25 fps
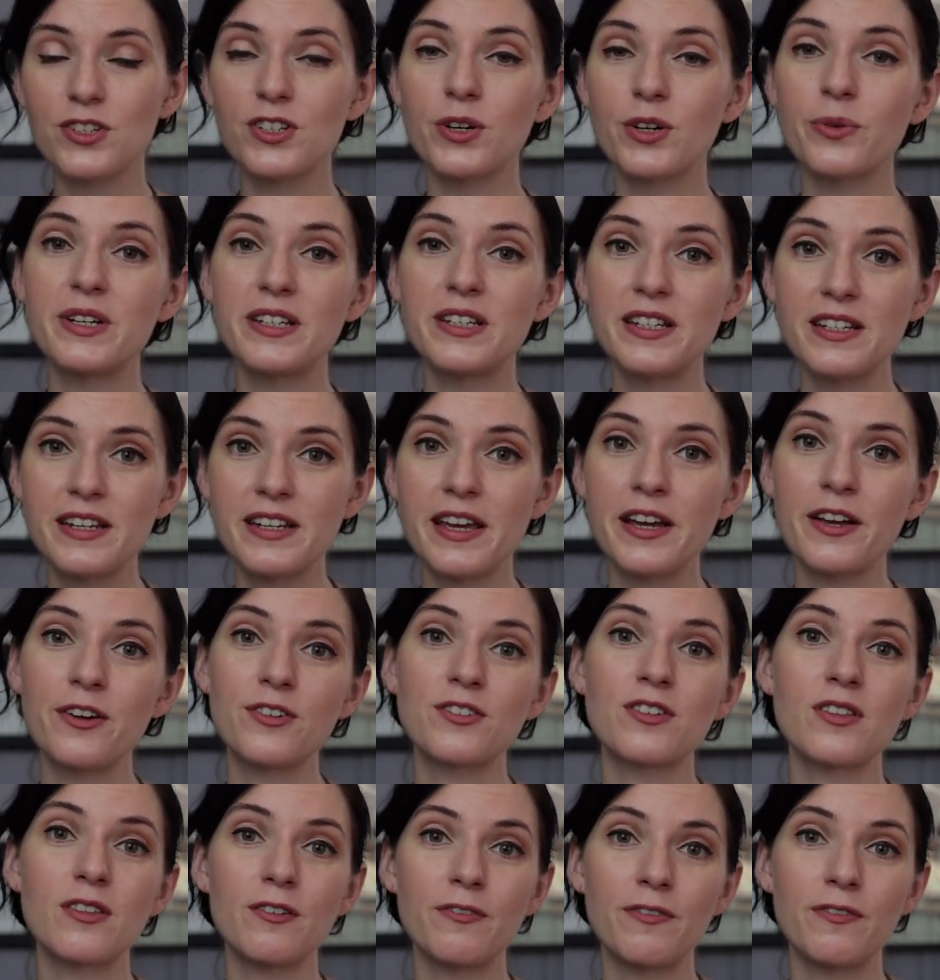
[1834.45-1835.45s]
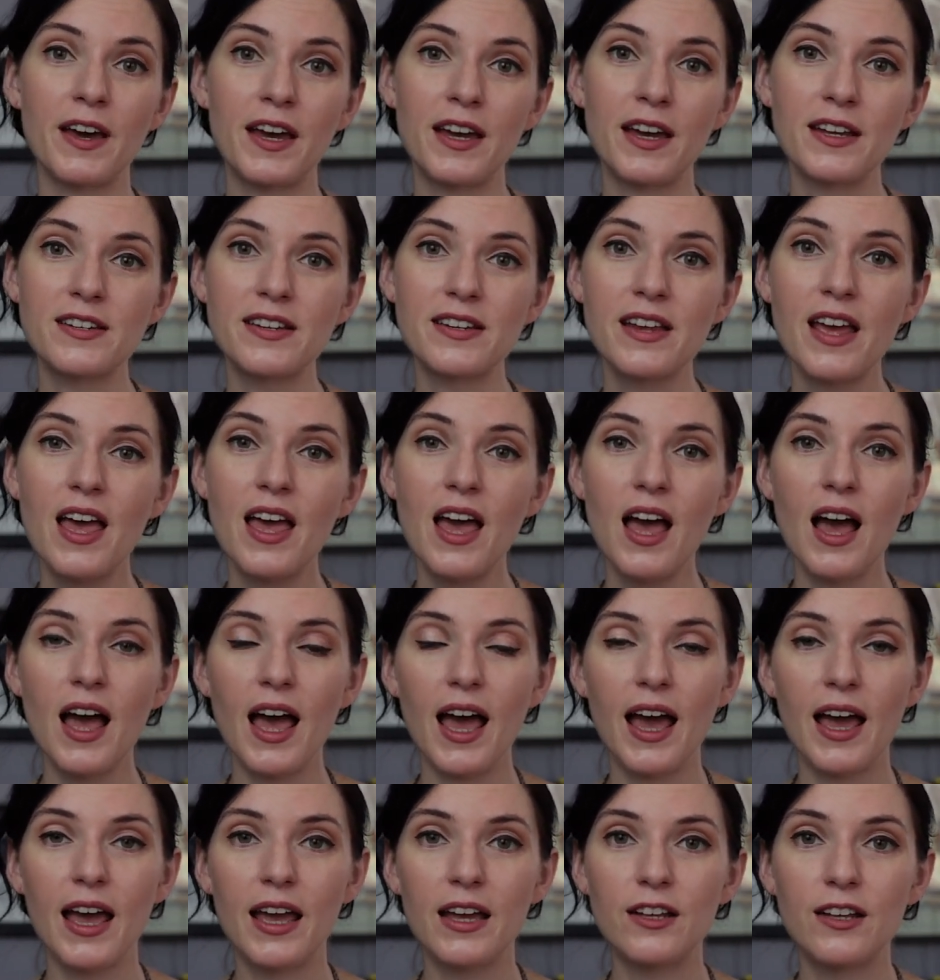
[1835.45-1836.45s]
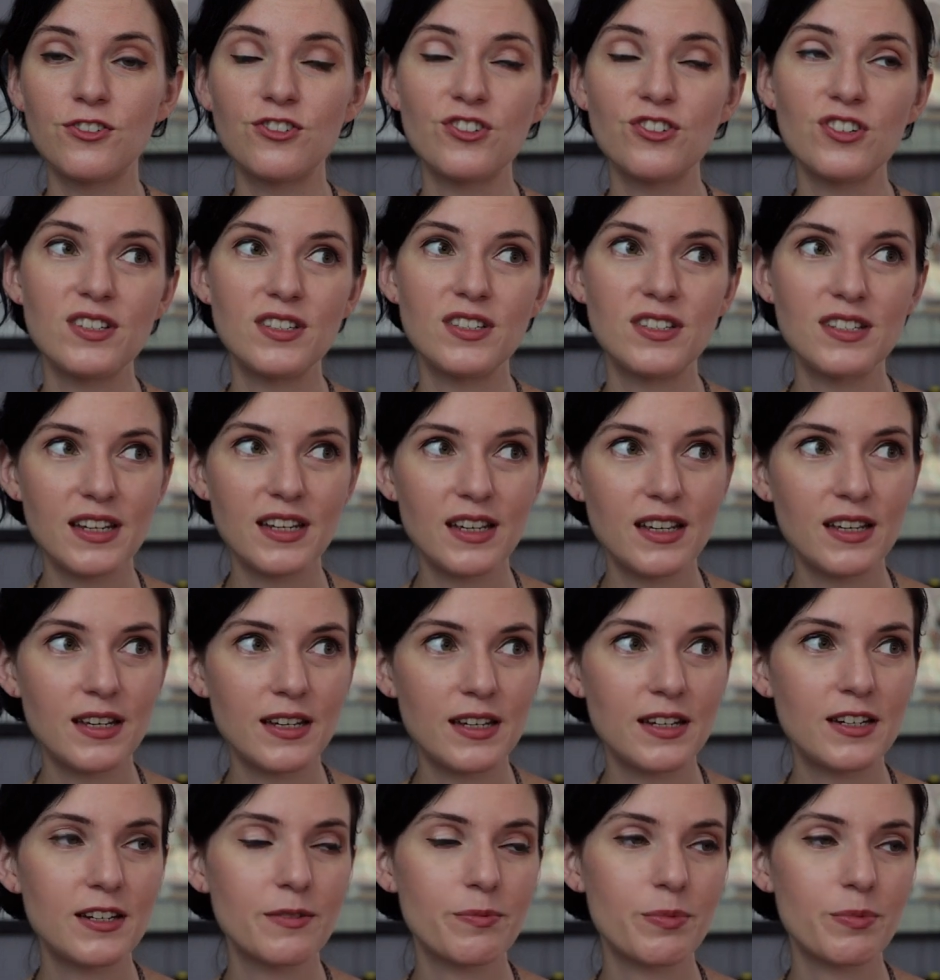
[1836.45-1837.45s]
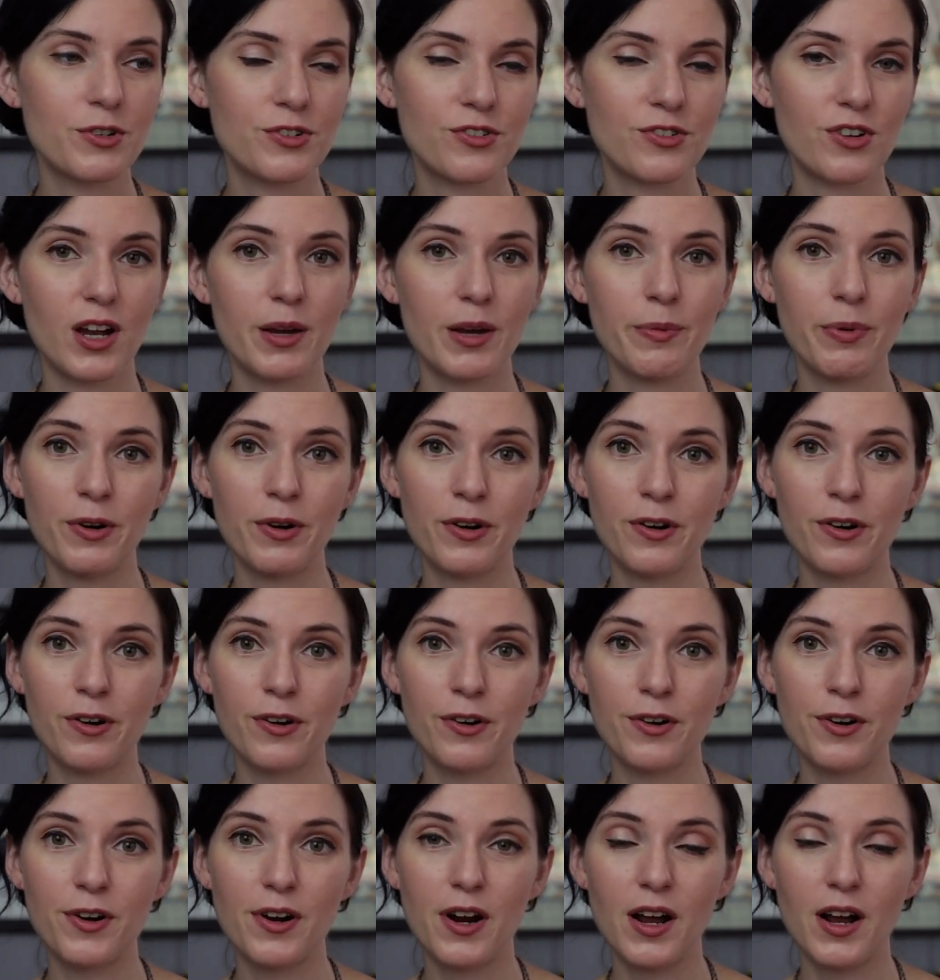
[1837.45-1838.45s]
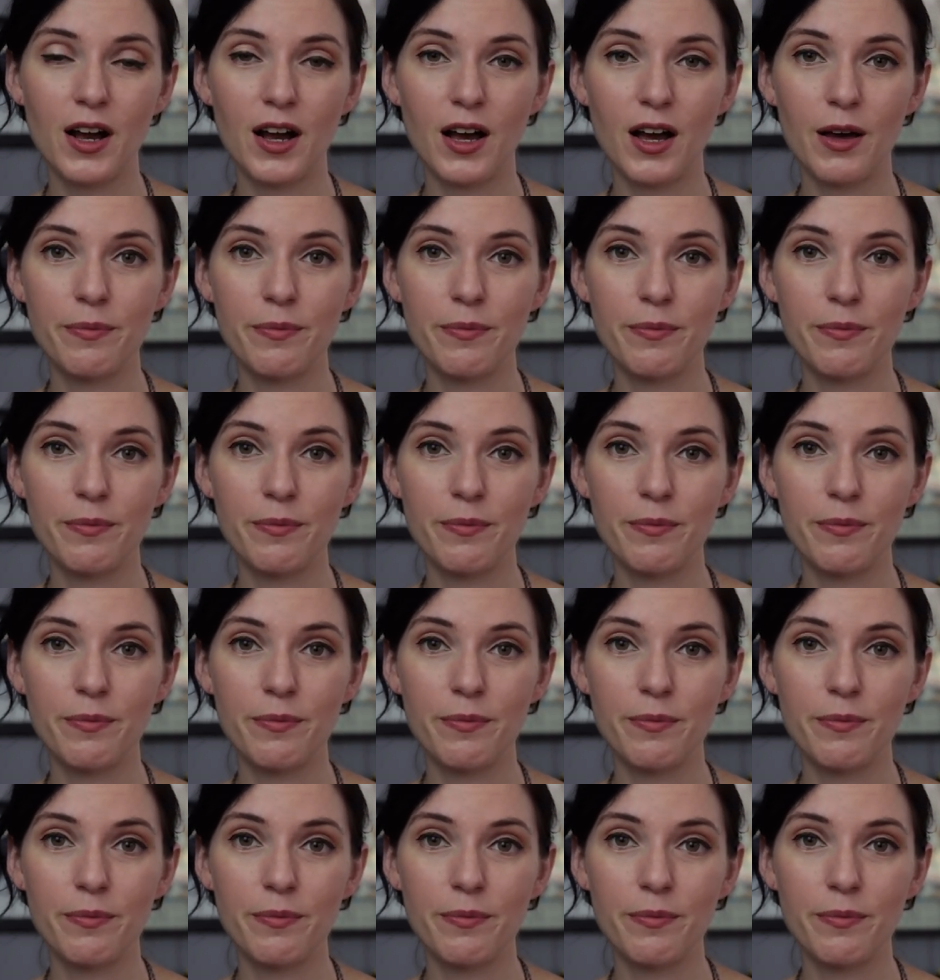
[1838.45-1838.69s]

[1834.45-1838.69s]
So we did take her to the vet, and she did prescribe her